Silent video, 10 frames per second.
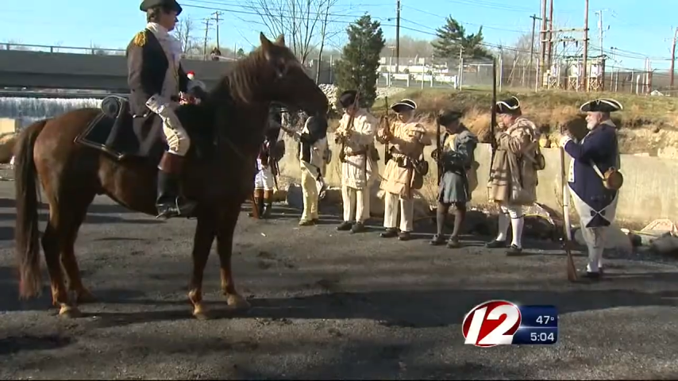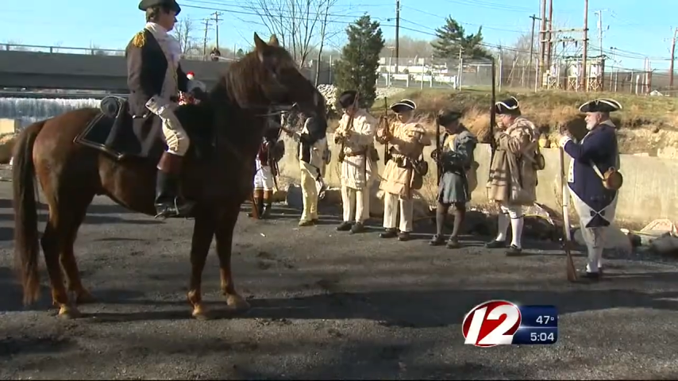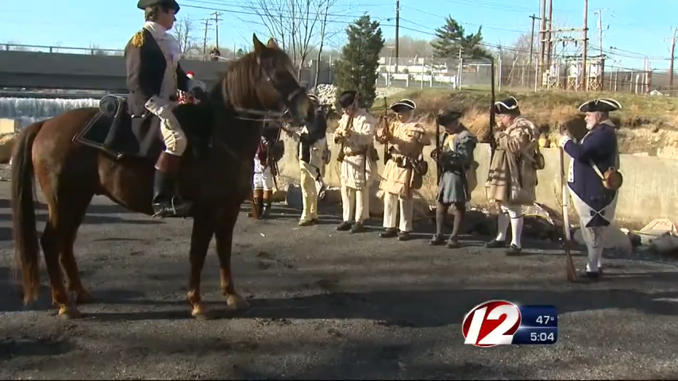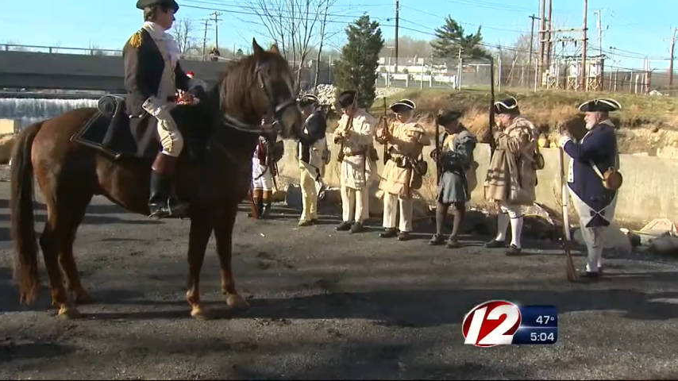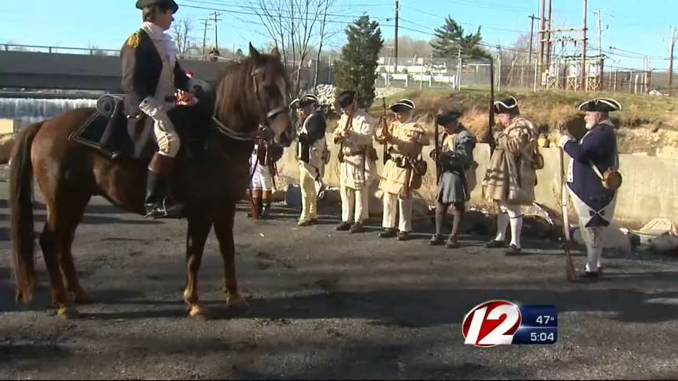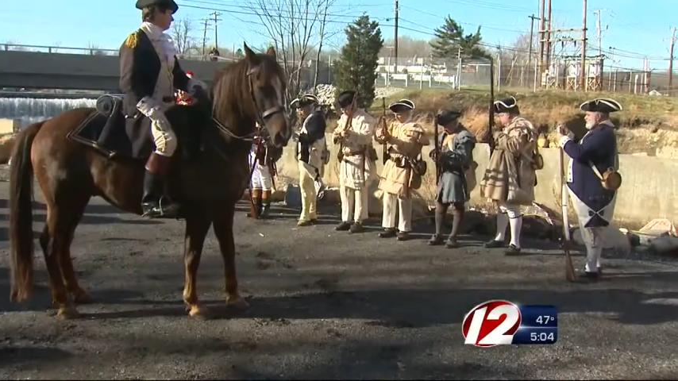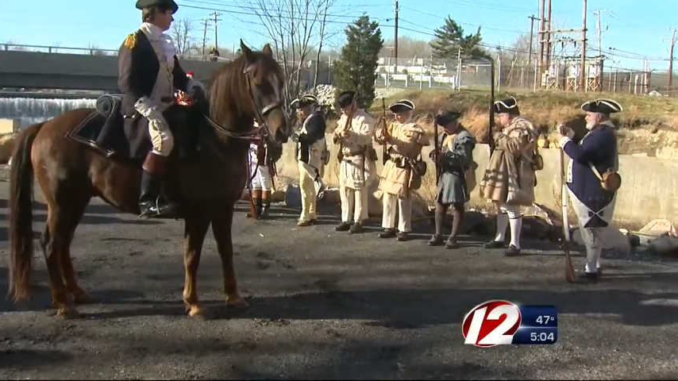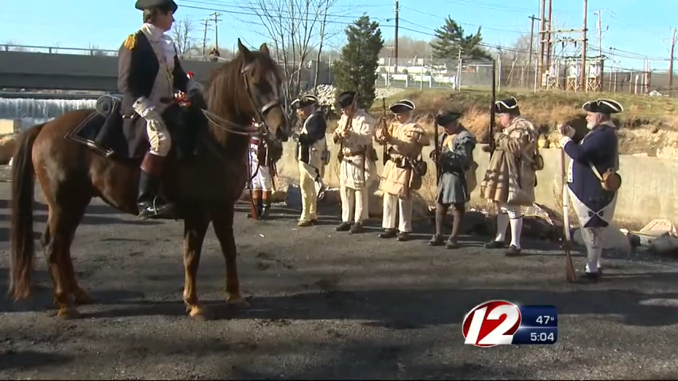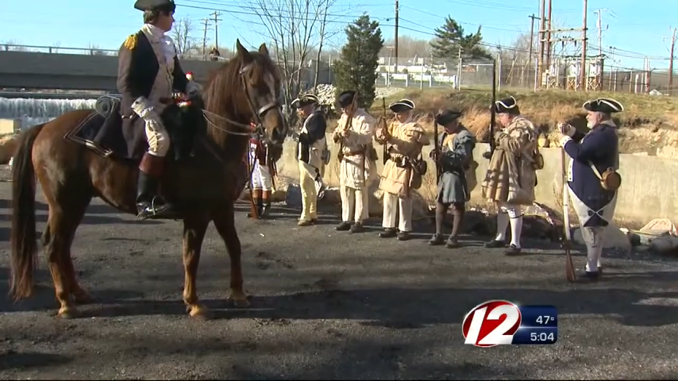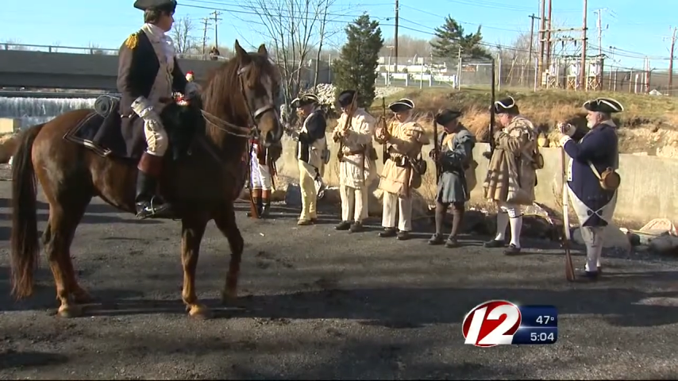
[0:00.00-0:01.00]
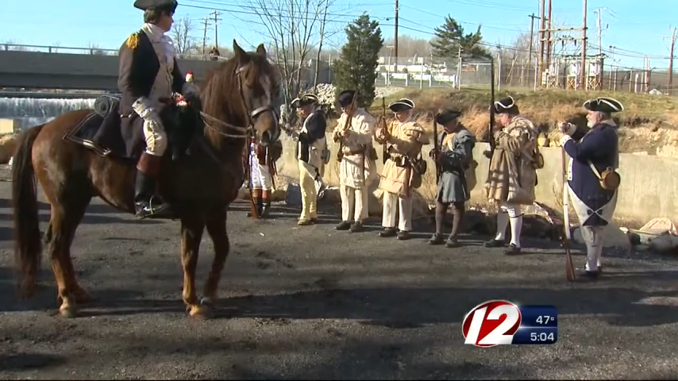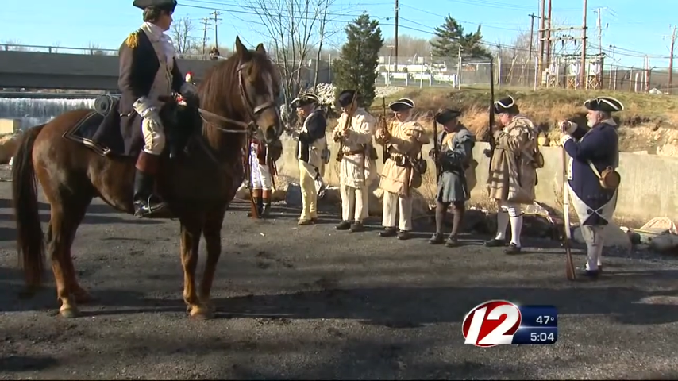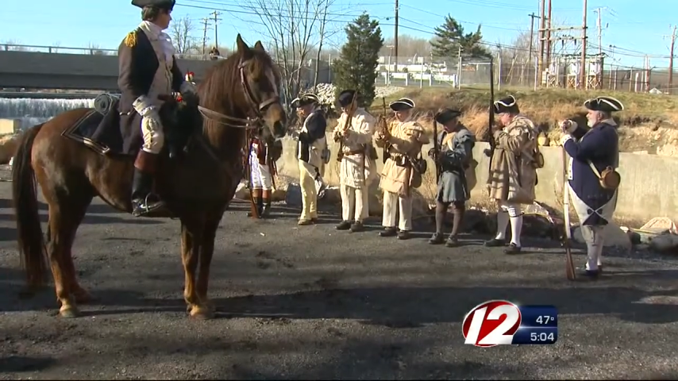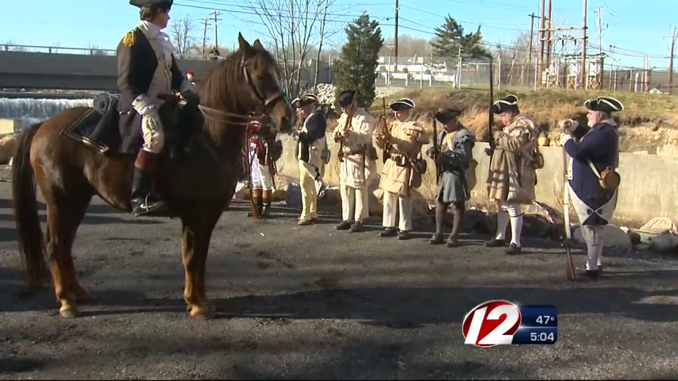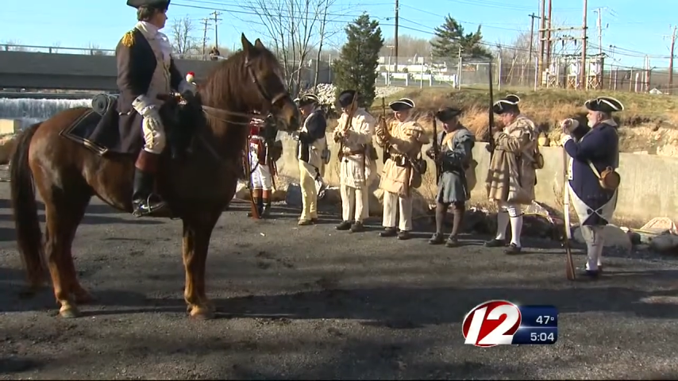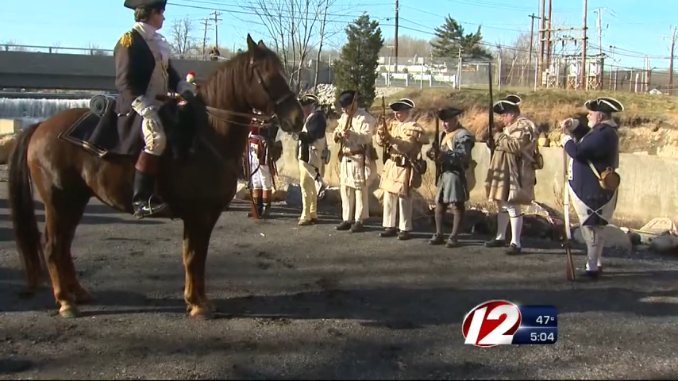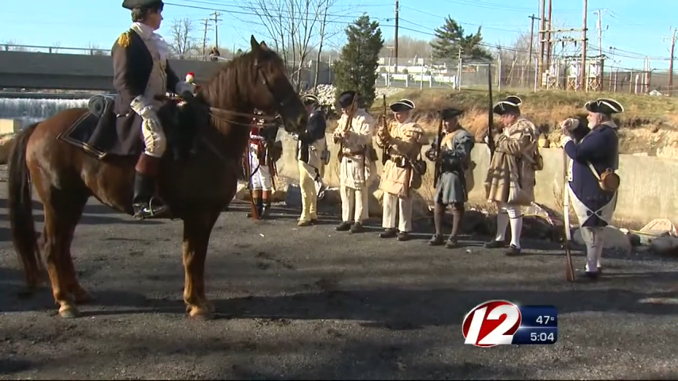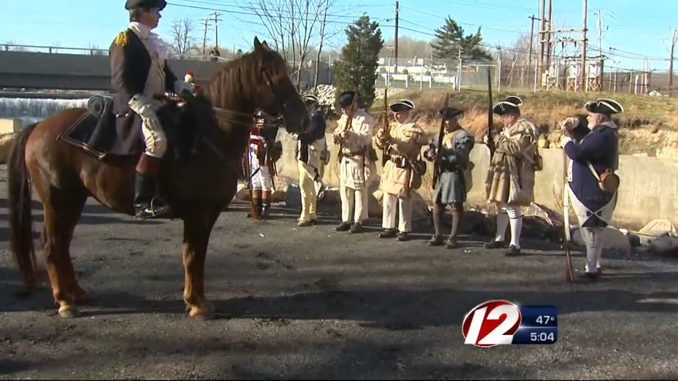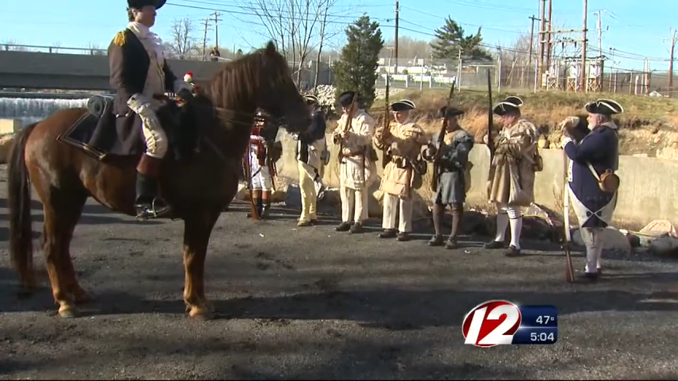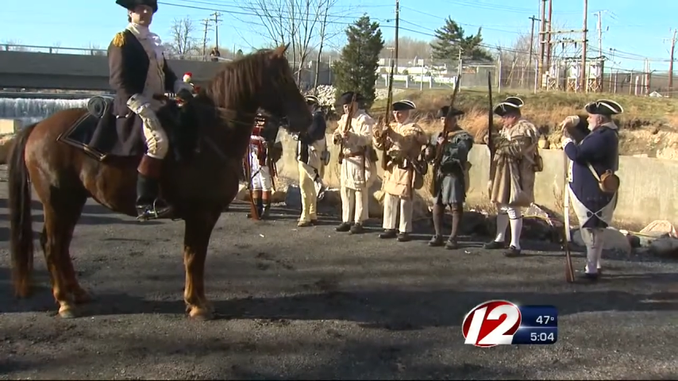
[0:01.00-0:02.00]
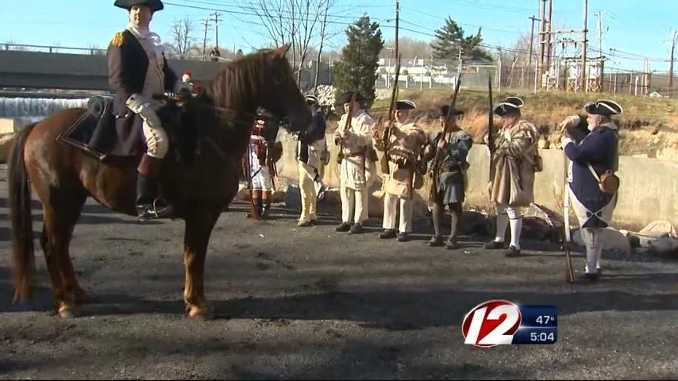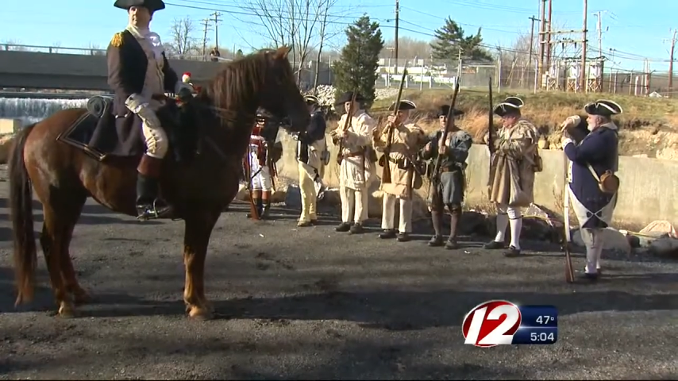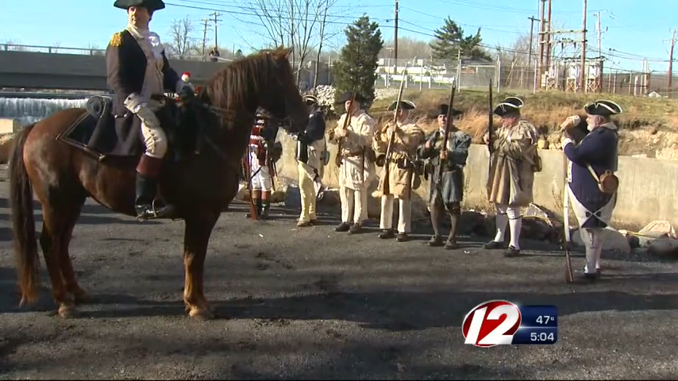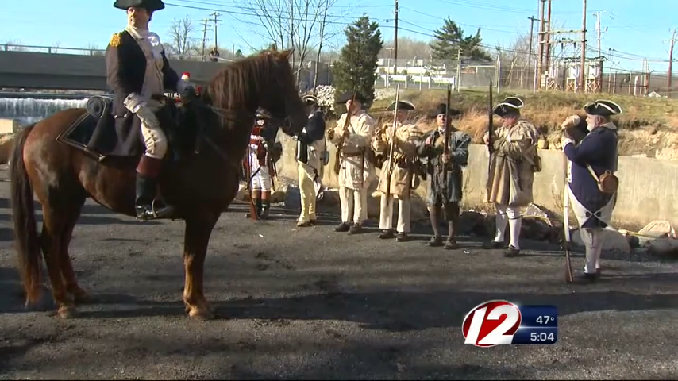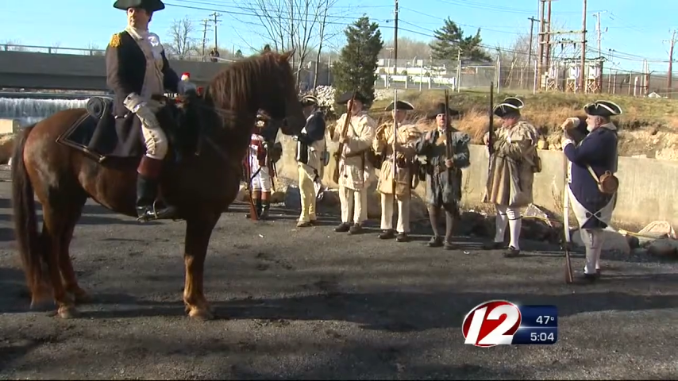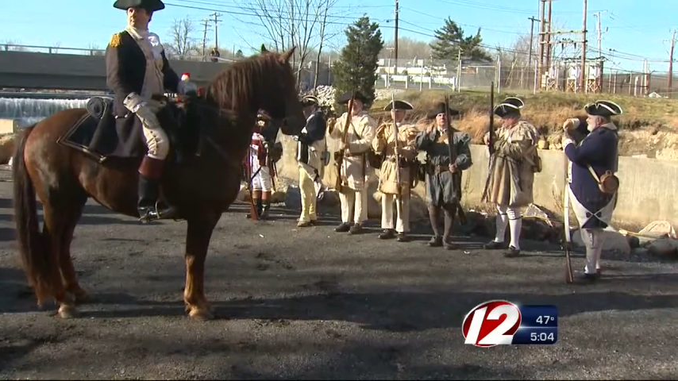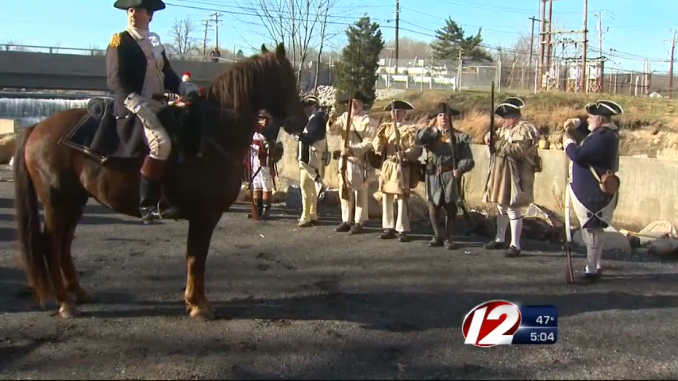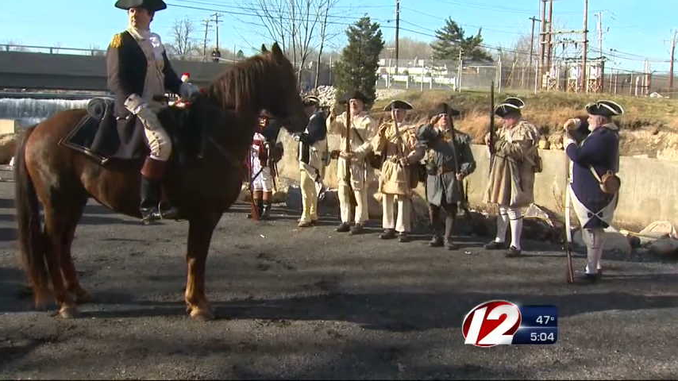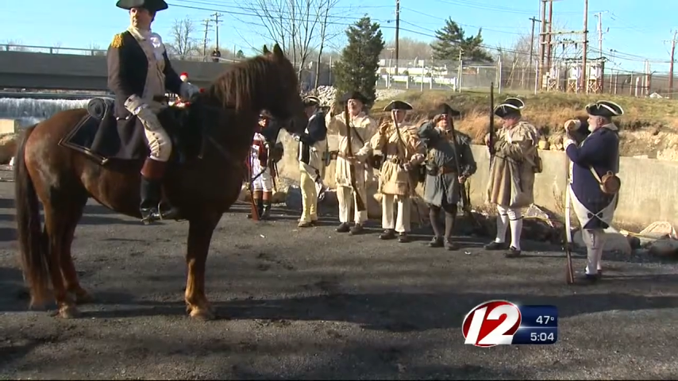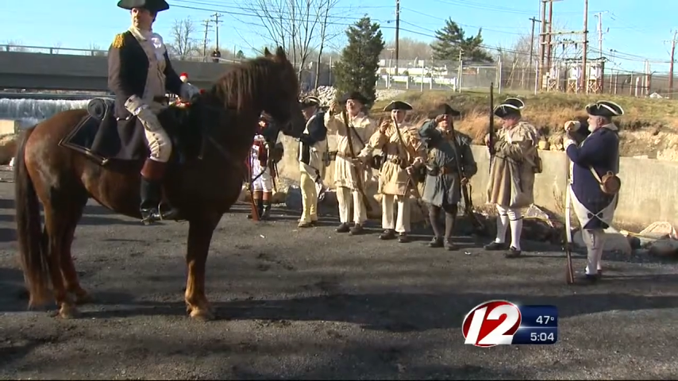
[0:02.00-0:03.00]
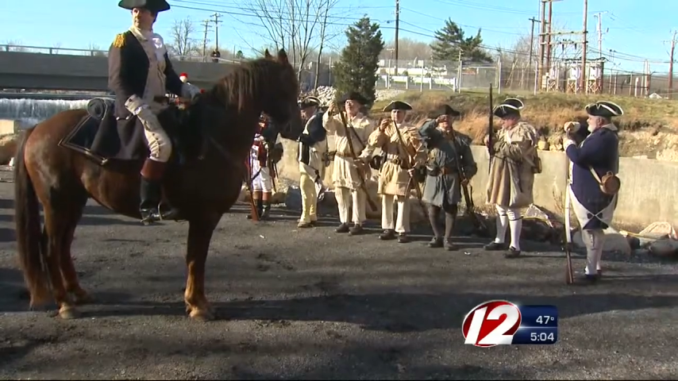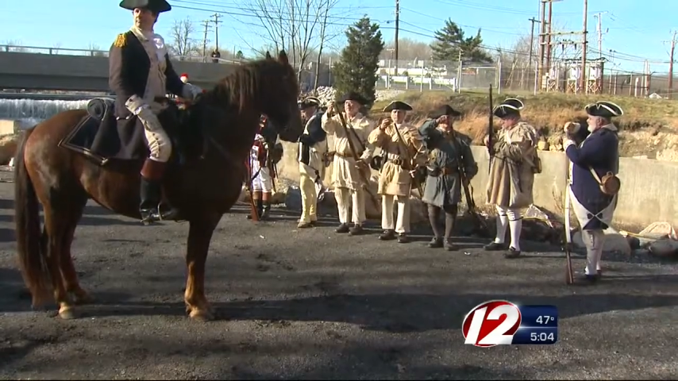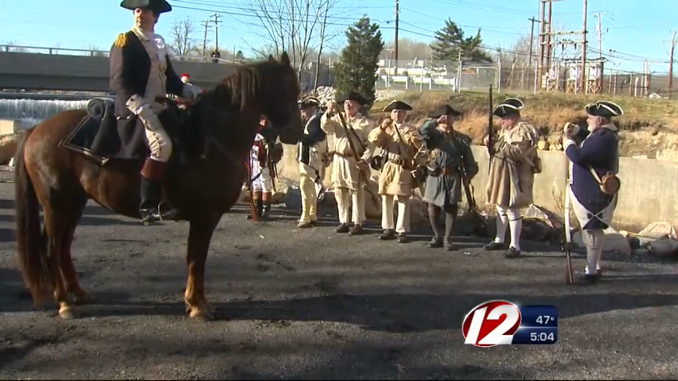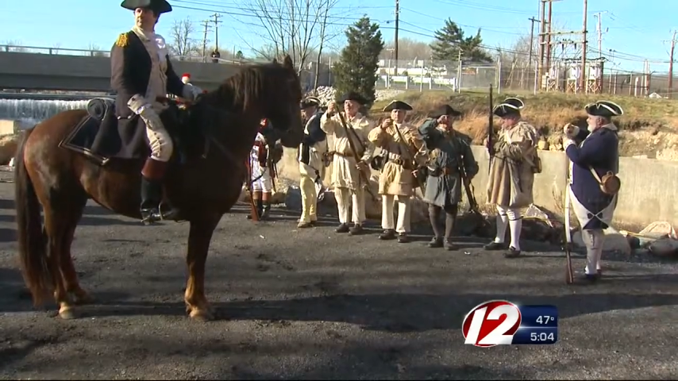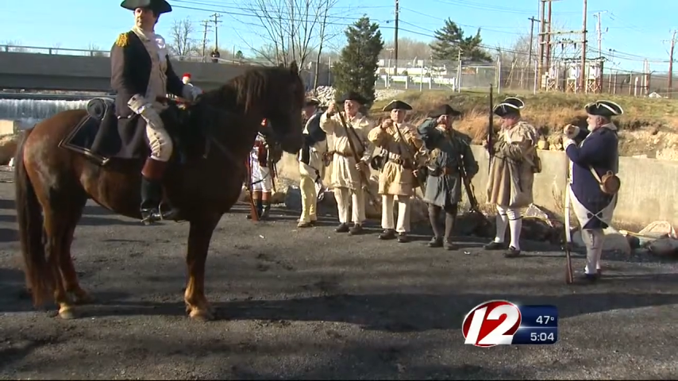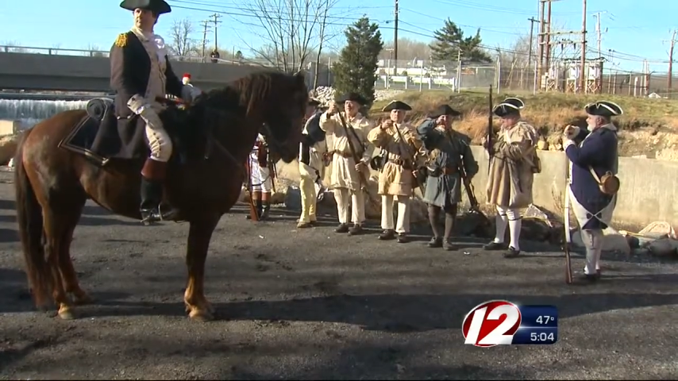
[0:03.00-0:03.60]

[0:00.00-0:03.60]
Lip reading: Nobody's mouth can be seen.